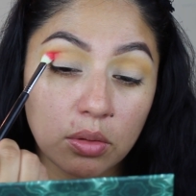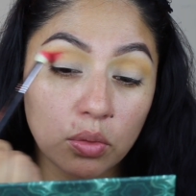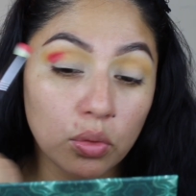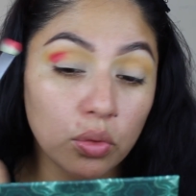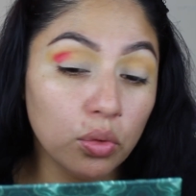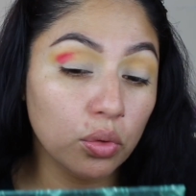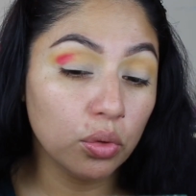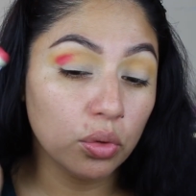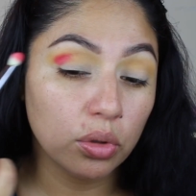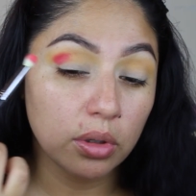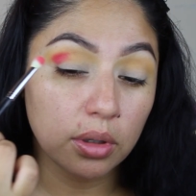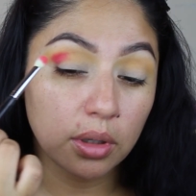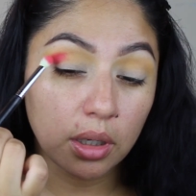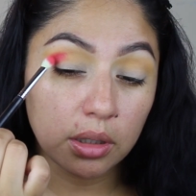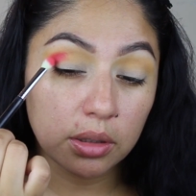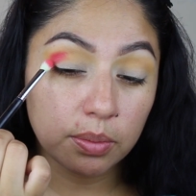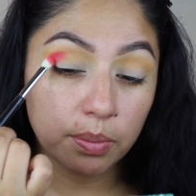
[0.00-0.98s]
Ooh,
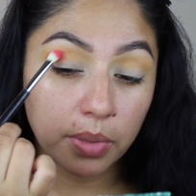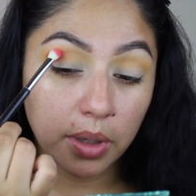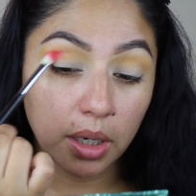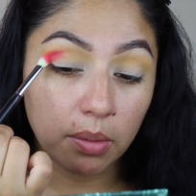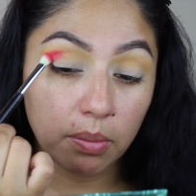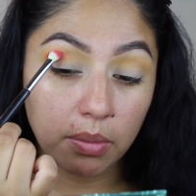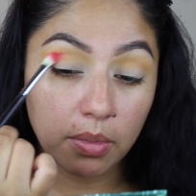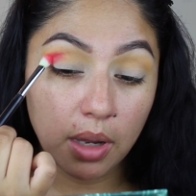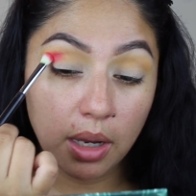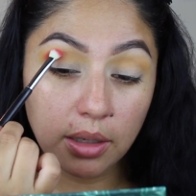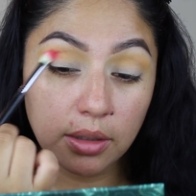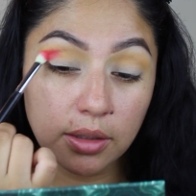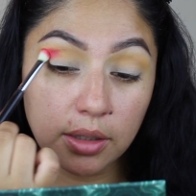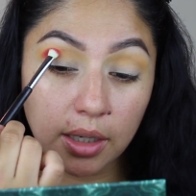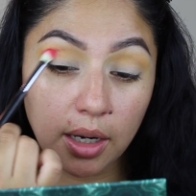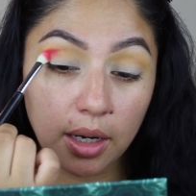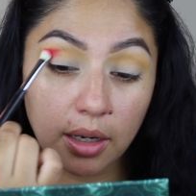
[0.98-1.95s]
that's
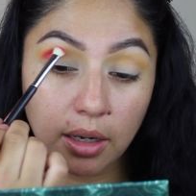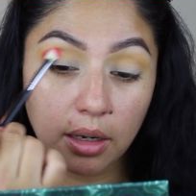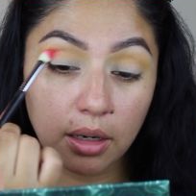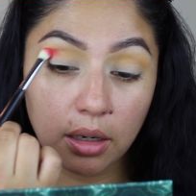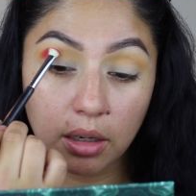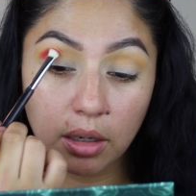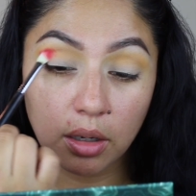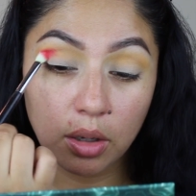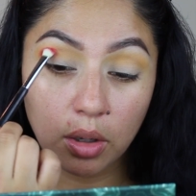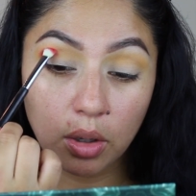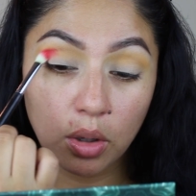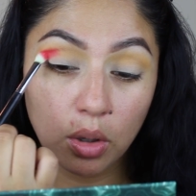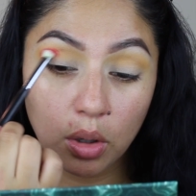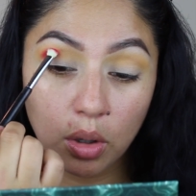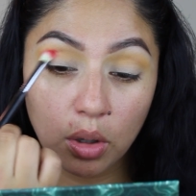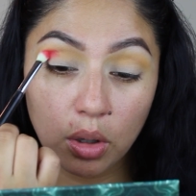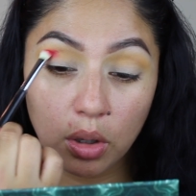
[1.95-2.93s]
pigmented.
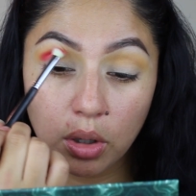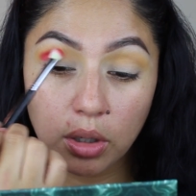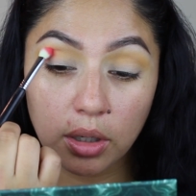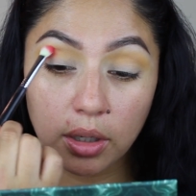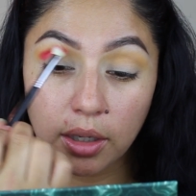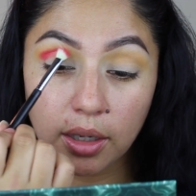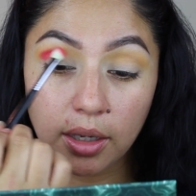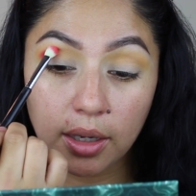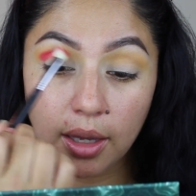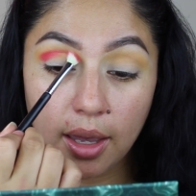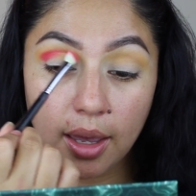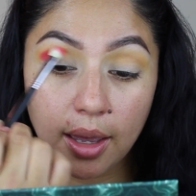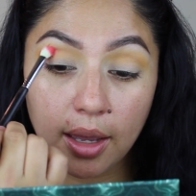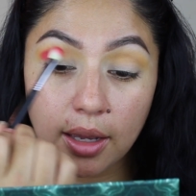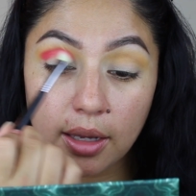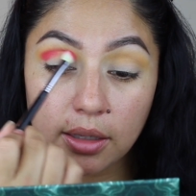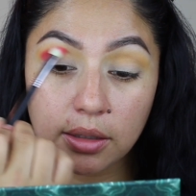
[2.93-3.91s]

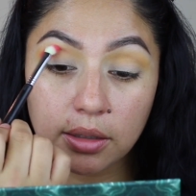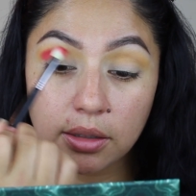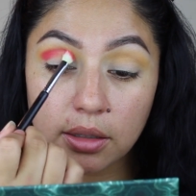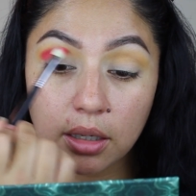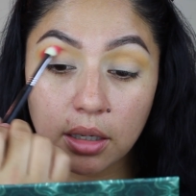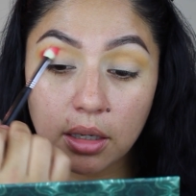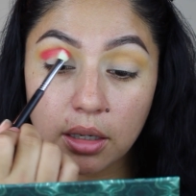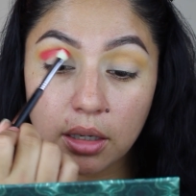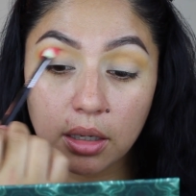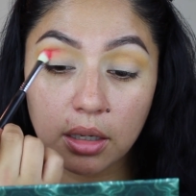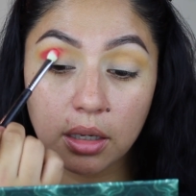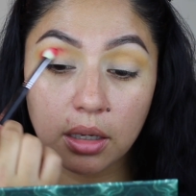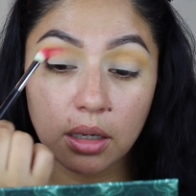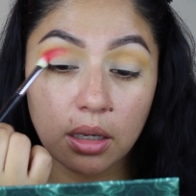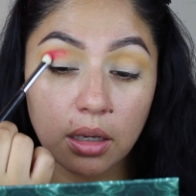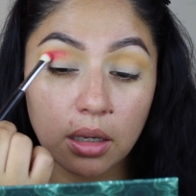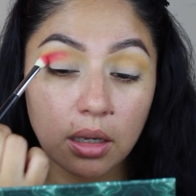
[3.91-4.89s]
Yes.
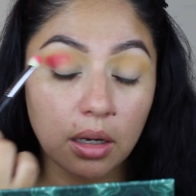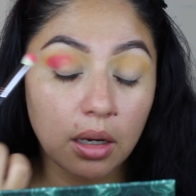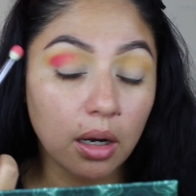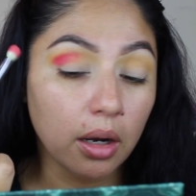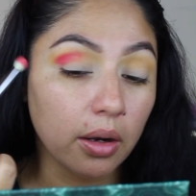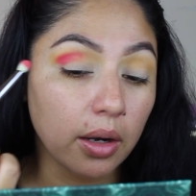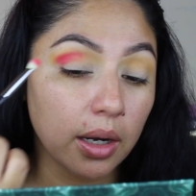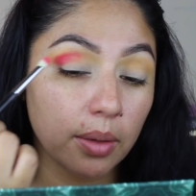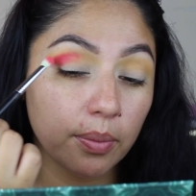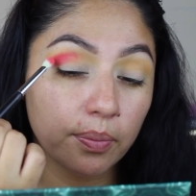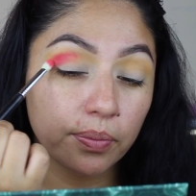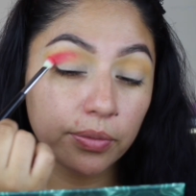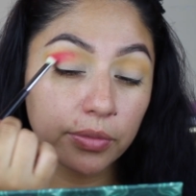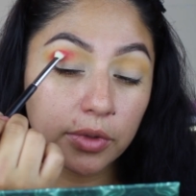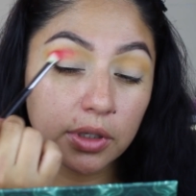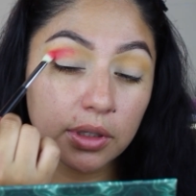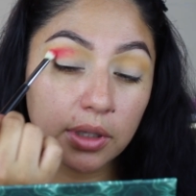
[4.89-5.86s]
All right,
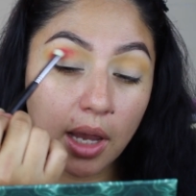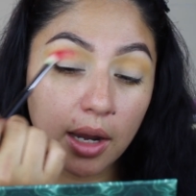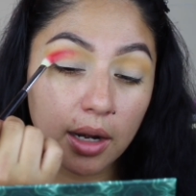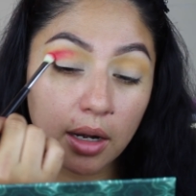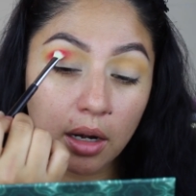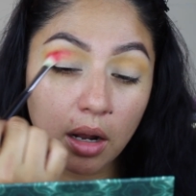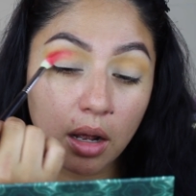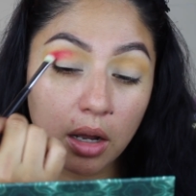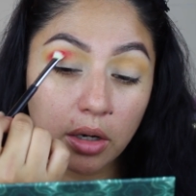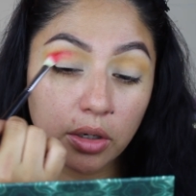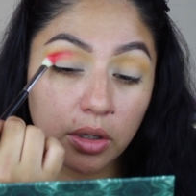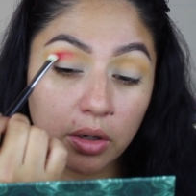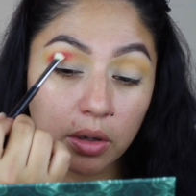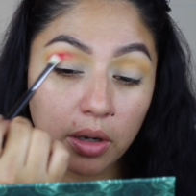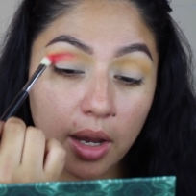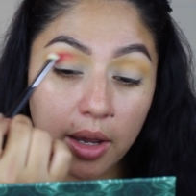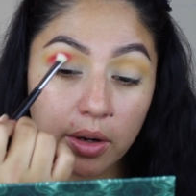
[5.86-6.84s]
just add it on
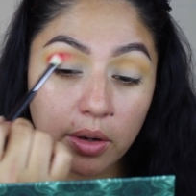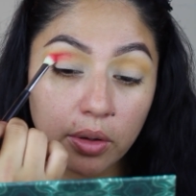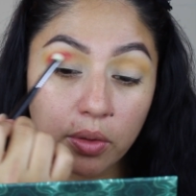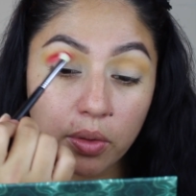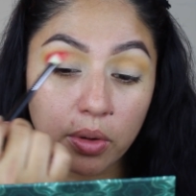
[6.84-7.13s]
your outer